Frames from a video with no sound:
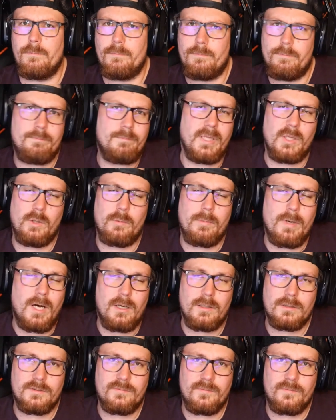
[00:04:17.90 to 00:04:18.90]
pillow
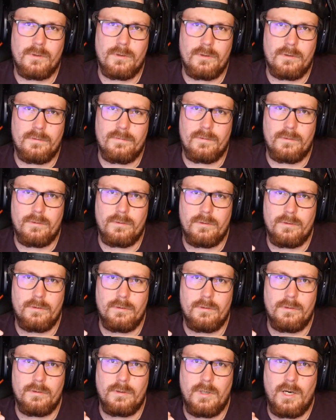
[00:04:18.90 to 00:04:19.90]
balls
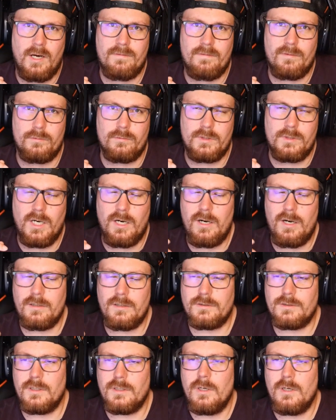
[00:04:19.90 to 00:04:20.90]
for off-road
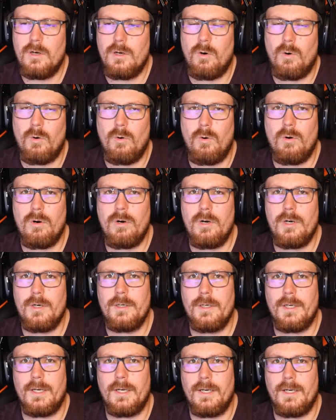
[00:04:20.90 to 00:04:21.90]
cars,
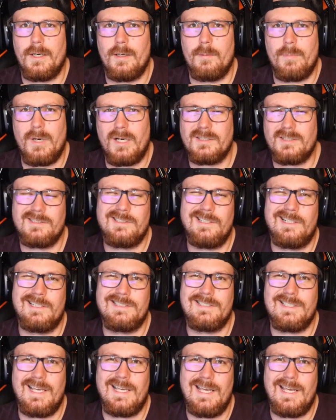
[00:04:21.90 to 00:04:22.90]
or ball
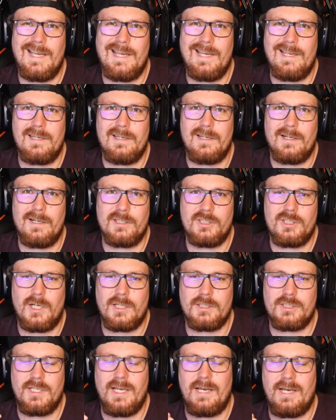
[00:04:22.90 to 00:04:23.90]
studs and
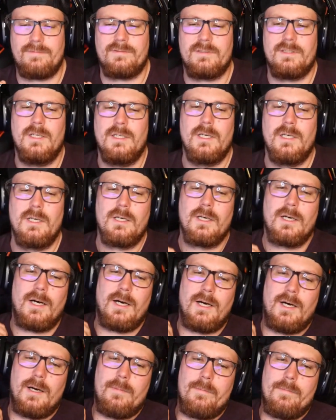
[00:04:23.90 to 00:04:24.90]
shock shafts.
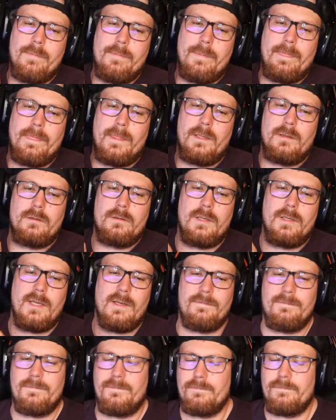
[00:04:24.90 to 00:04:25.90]

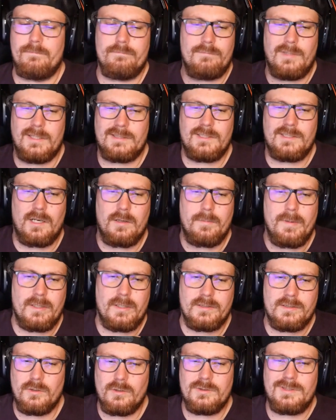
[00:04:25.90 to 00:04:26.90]
If let's talk about
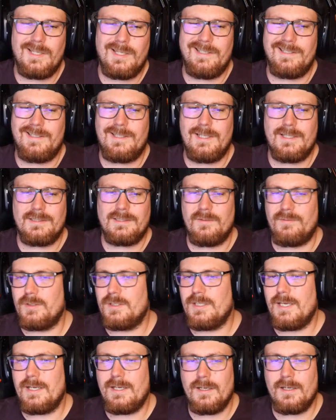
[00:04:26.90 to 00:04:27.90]
associated kits. If you
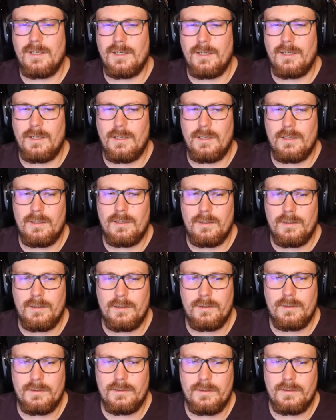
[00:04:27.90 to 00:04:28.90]
take
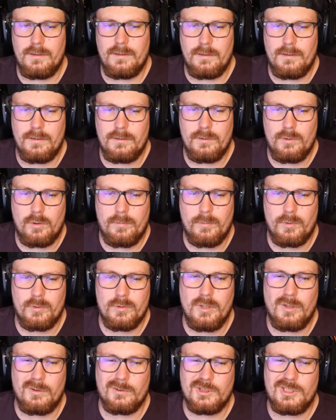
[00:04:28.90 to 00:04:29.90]
the normal
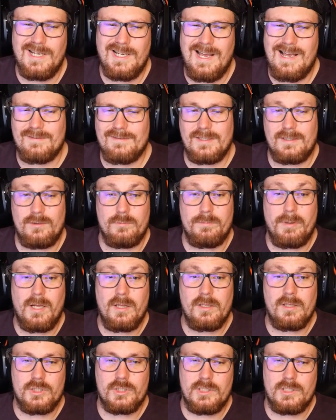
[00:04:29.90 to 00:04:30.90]
gold shafts and you
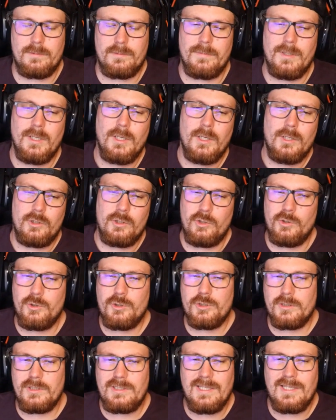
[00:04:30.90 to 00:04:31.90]
polish them,
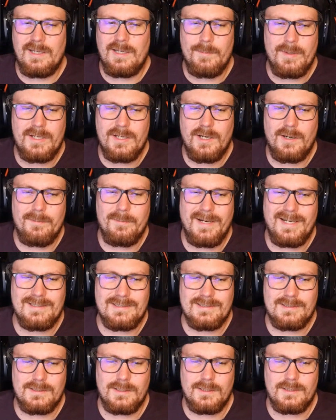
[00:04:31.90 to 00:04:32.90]
usually they become
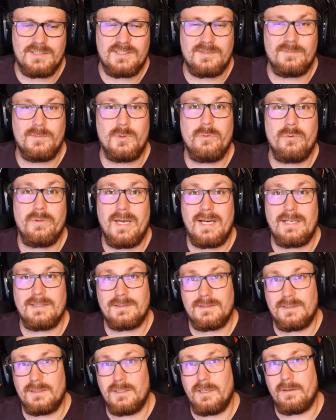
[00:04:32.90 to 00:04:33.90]
as smooth
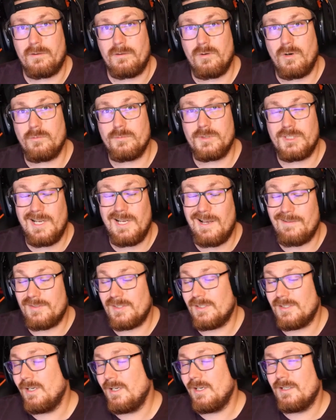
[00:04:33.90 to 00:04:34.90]
as the chrome
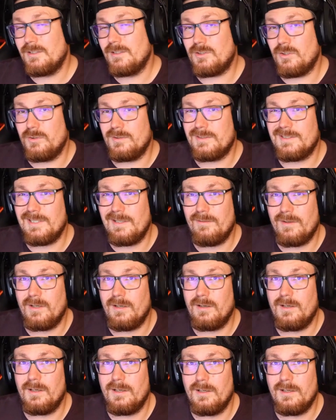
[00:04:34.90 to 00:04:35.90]
shafts. So you save
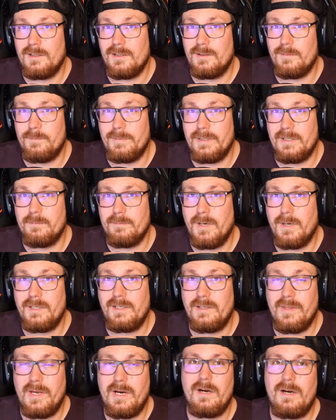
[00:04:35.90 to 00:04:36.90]
a bit of
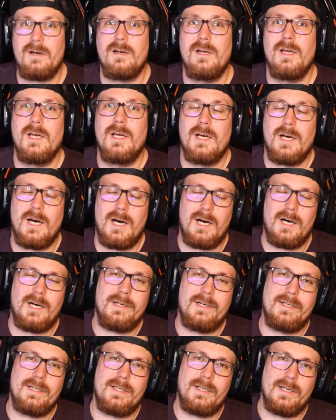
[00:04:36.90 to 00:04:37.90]
money there.
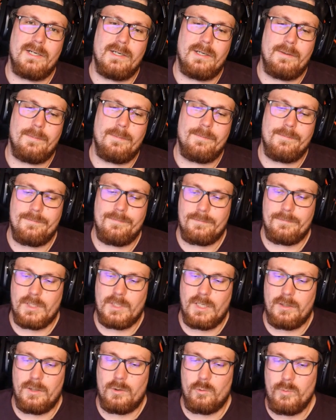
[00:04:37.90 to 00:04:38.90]
On
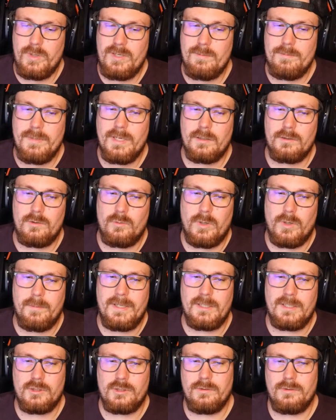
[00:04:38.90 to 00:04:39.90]
a rebuild, you want to
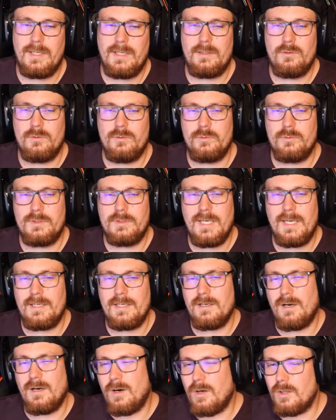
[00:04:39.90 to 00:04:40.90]
make sure that you
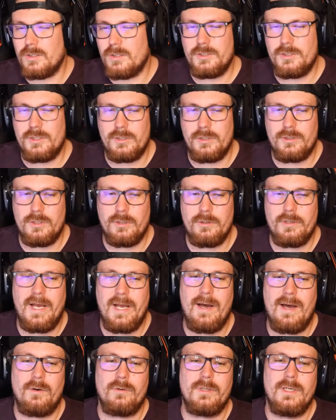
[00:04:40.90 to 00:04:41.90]
take all of the dirt
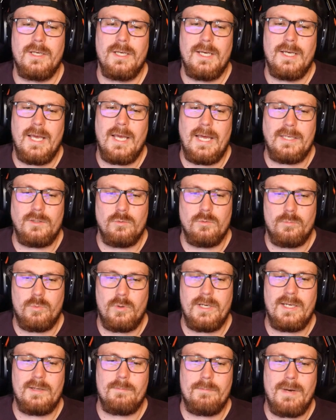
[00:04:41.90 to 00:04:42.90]
out and you
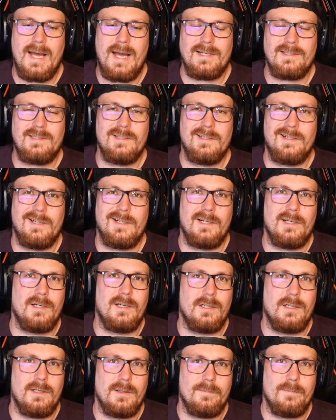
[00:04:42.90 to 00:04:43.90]
bring it back to
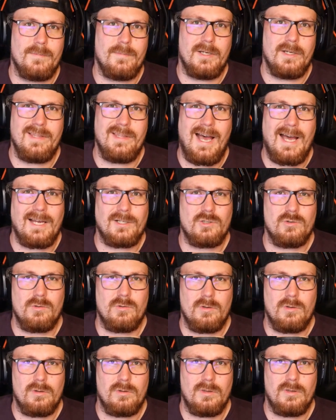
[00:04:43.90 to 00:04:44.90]
a
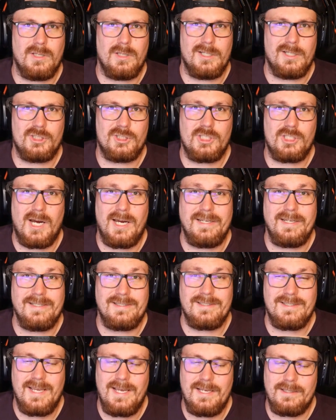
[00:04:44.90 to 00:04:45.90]
natural, shiny
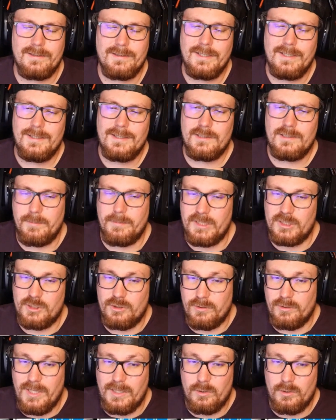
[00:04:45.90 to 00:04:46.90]
state to make
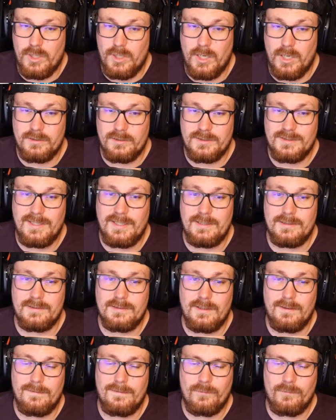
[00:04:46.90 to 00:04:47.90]
sure that your car
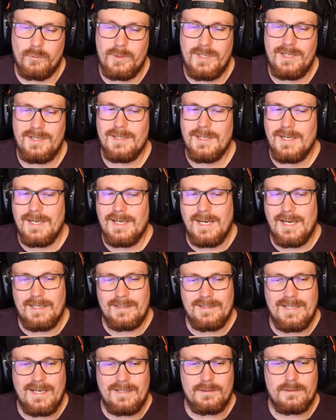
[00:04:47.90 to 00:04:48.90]
stays free
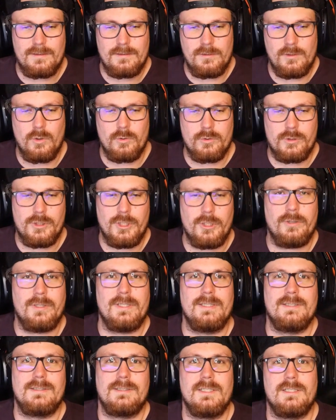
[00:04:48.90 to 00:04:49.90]
and that no dirt
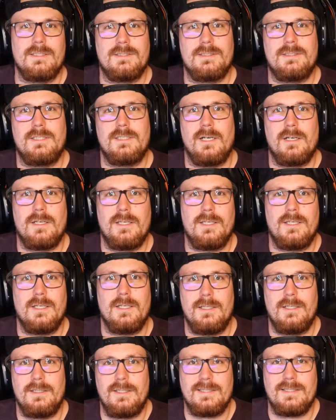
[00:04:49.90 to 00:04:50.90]
is going
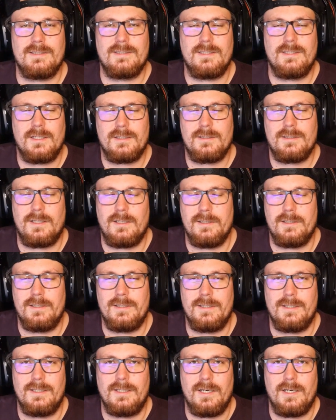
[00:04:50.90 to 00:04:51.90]
to get stuck
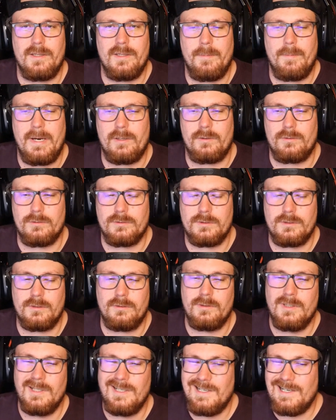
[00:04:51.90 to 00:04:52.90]
on the metal. So
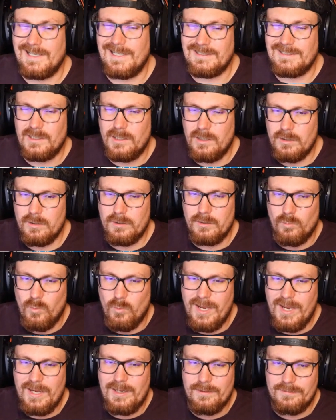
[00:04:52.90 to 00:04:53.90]
that's another
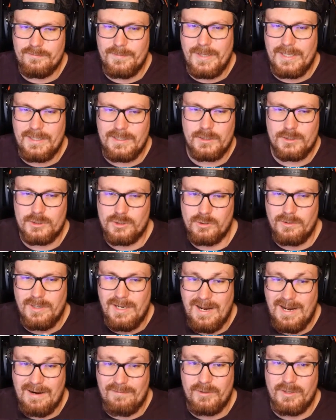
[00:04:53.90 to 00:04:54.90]
way of making sure
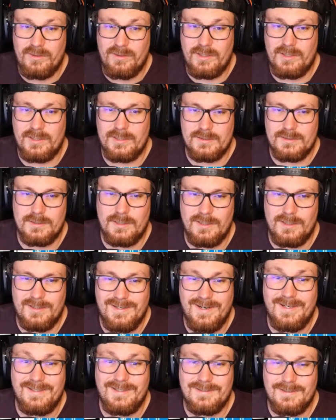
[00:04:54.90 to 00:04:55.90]
that everything is
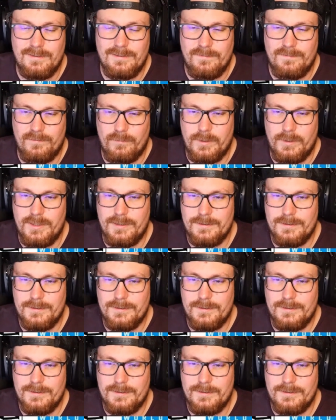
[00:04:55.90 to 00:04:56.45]
nice and free.